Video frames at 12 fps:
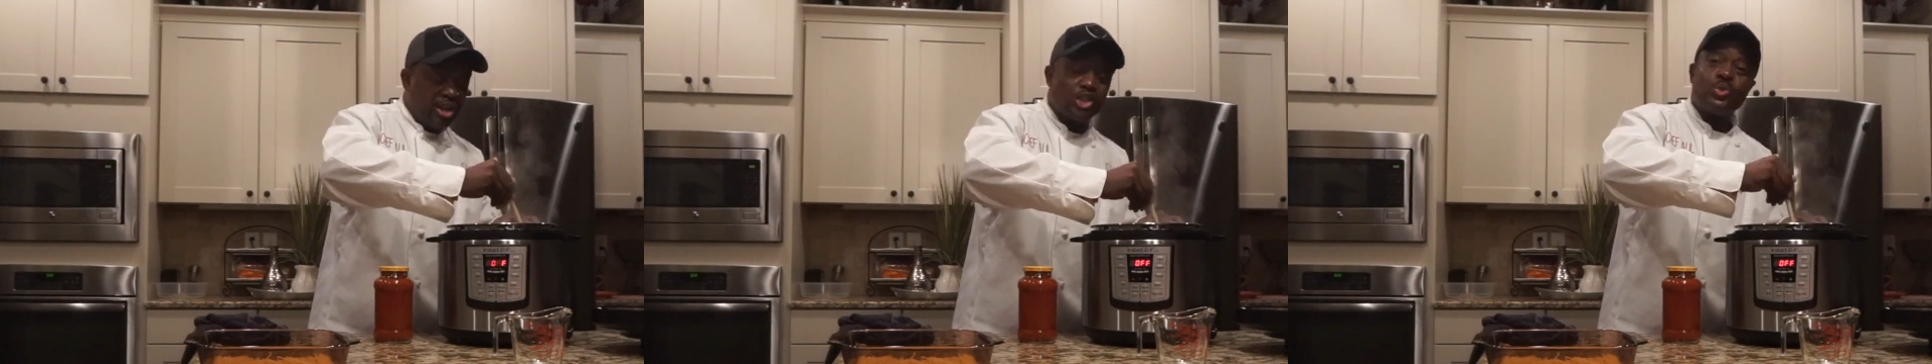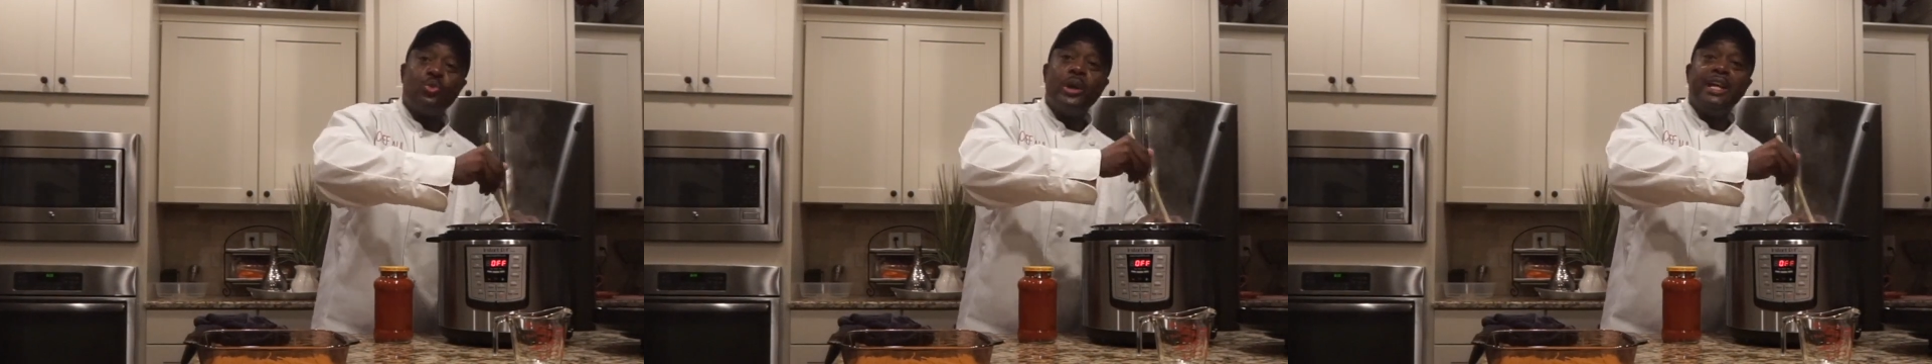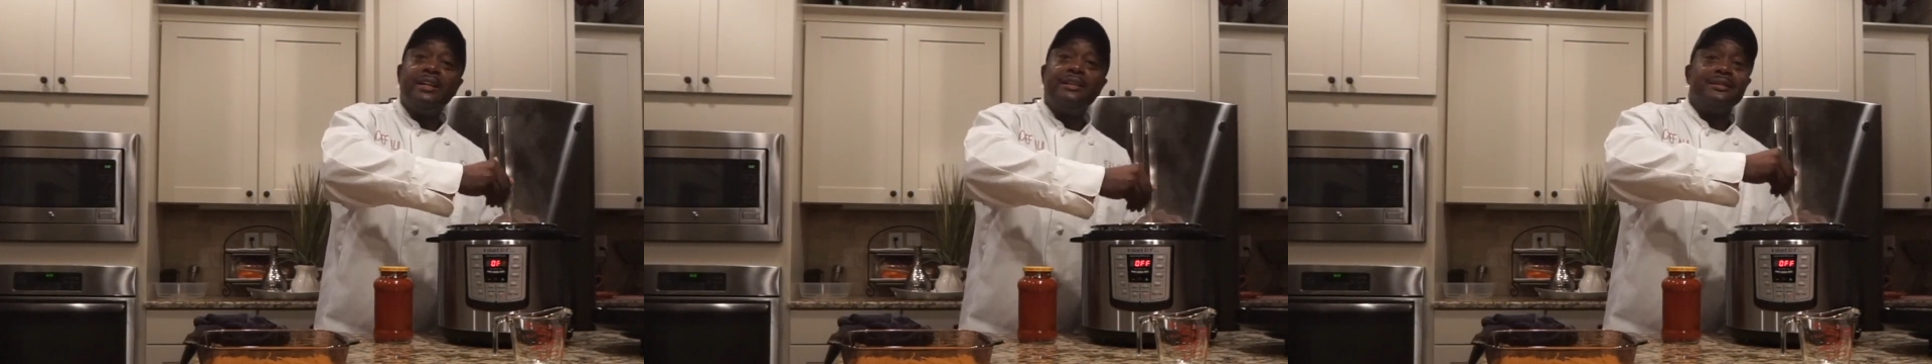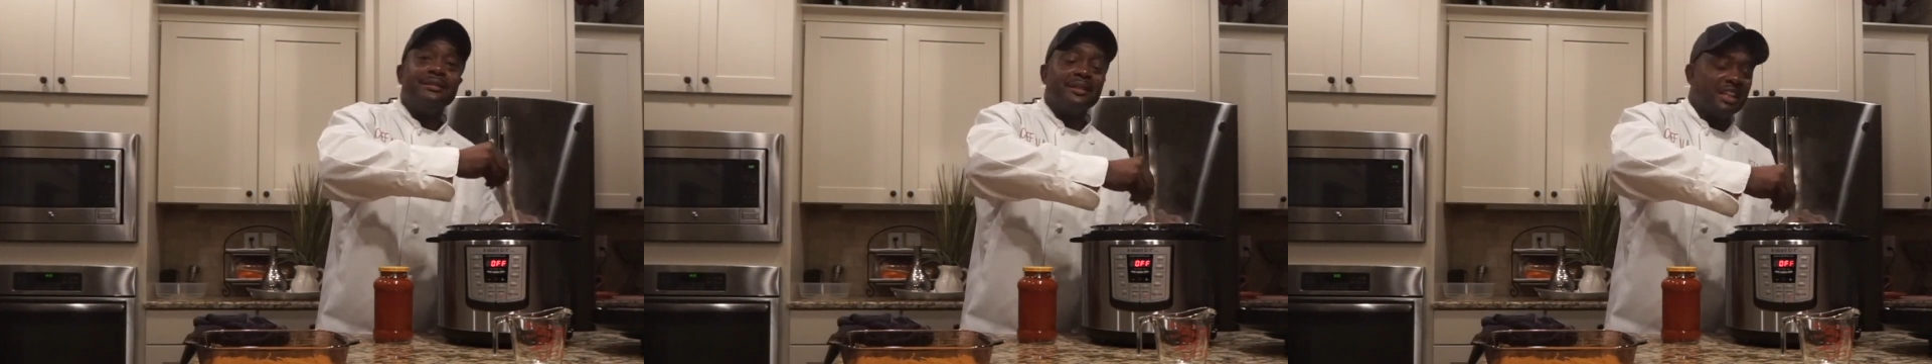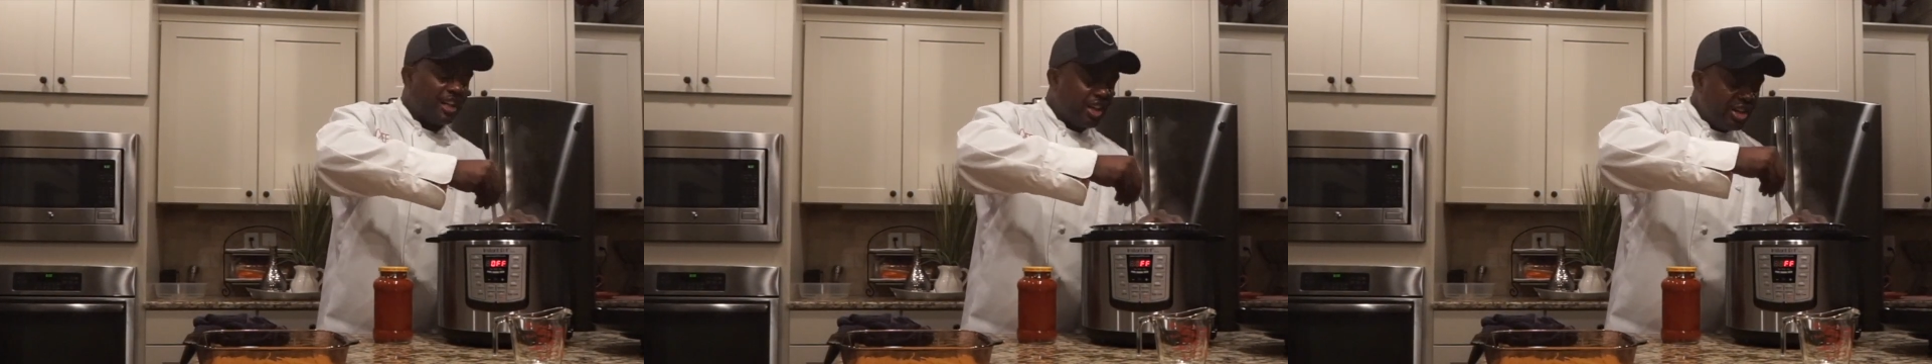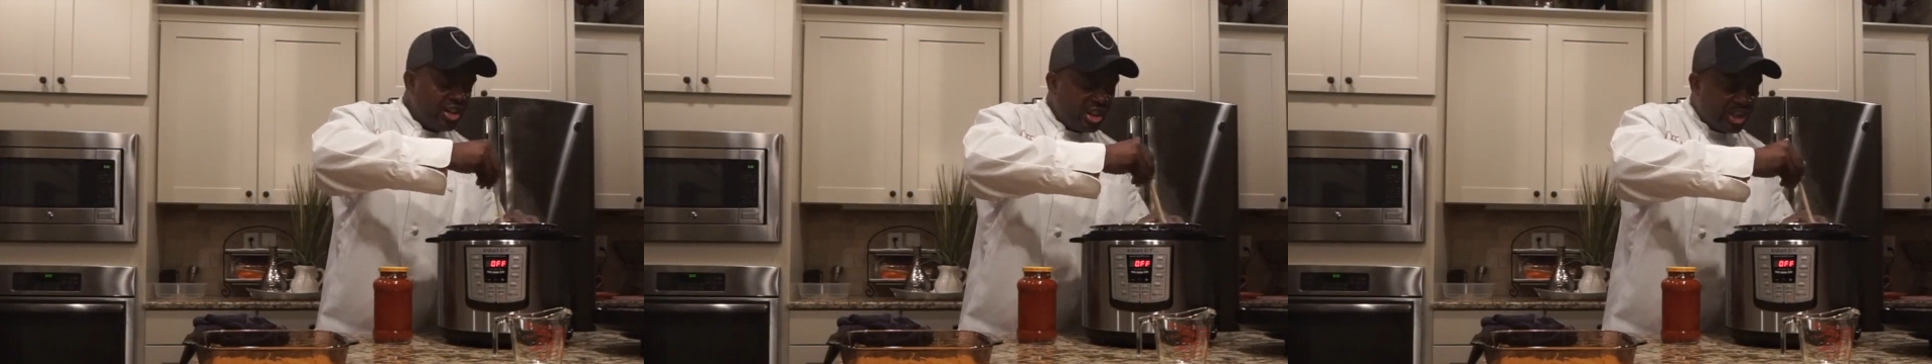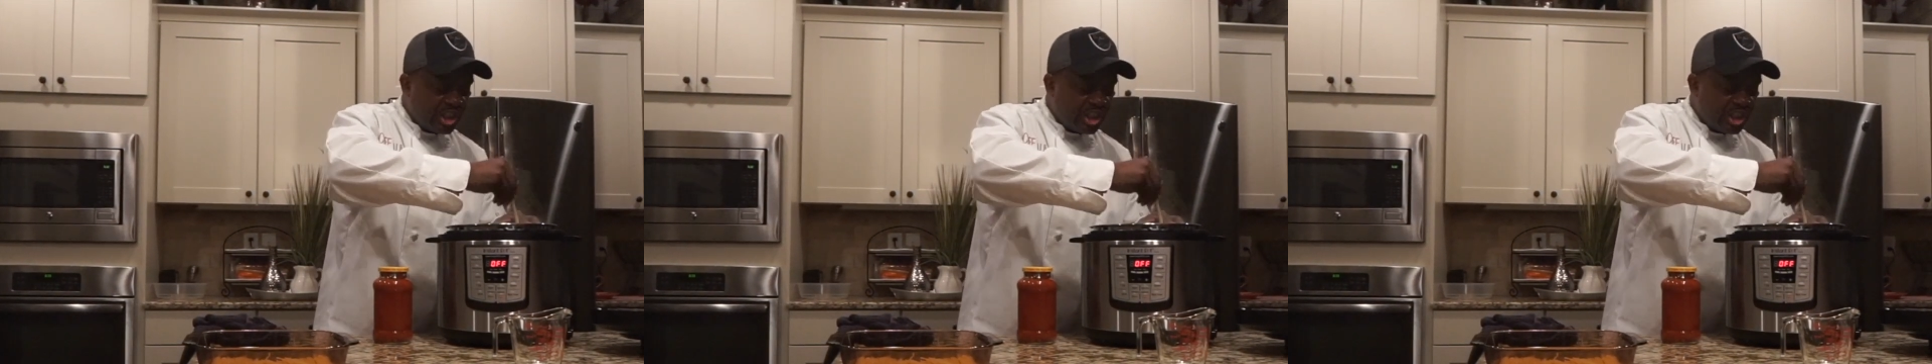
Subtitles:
sweet onion